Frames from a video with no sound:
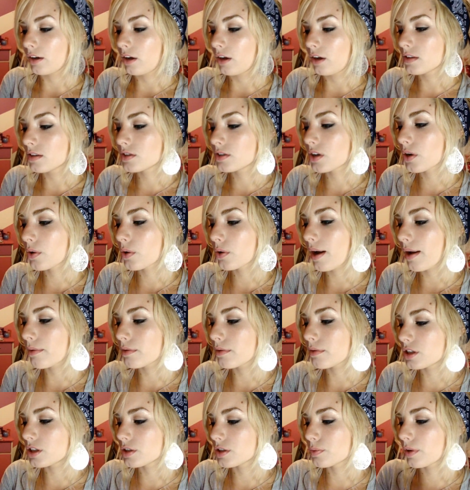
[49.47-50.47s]
Also, I
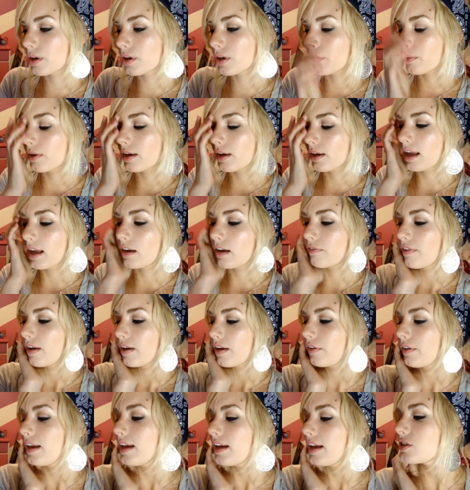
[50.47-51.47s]
was just wondering what kind of
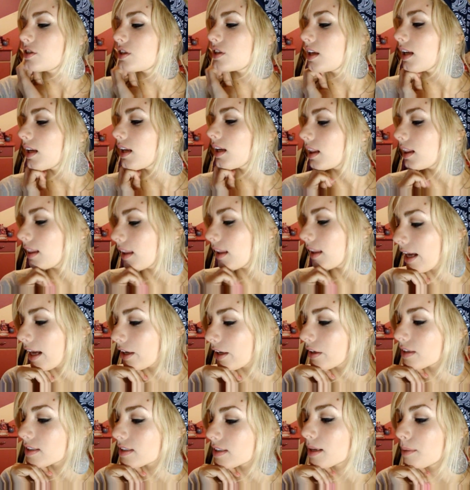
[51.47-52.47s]
foundation,
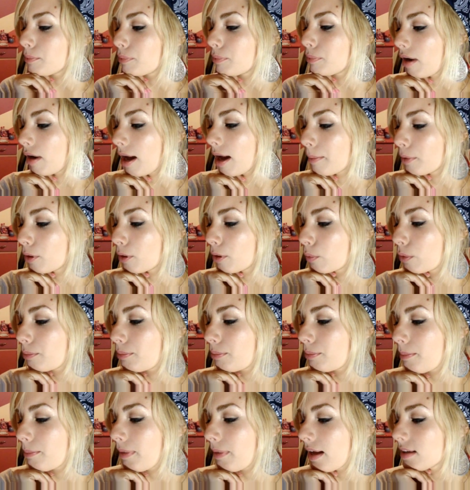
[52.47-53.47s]
liners, and primer would
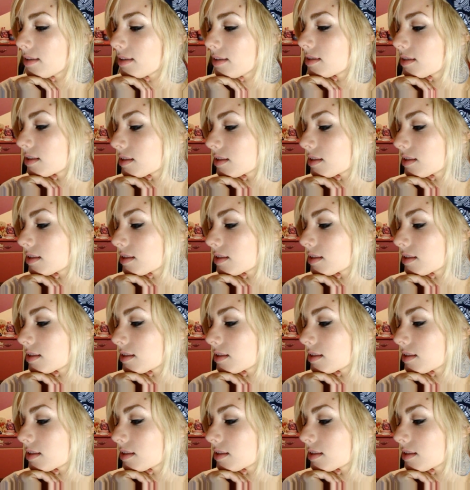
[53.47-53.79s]
be best.